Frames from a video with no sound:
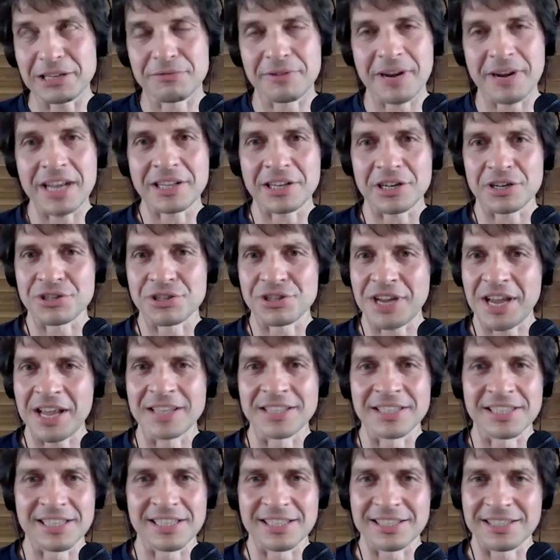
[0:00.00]
greater
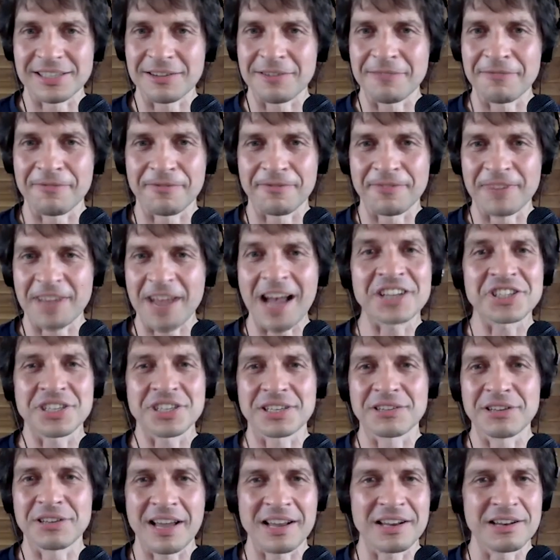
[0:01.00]
chances of
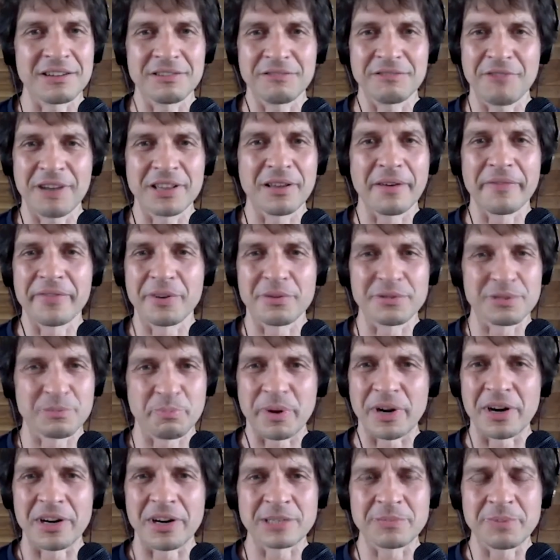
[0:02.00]
catching any one of those
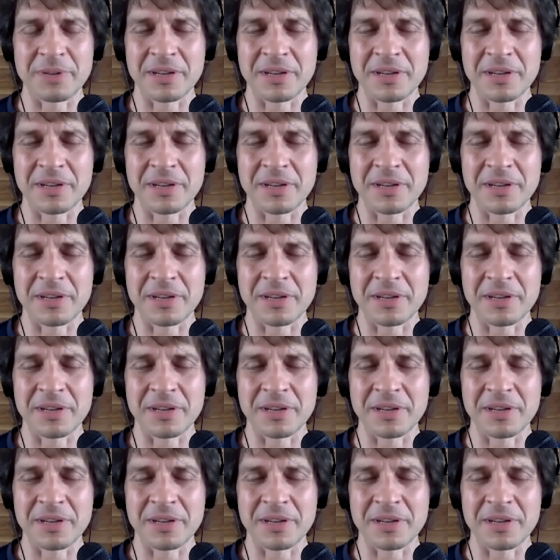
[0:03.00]
birds,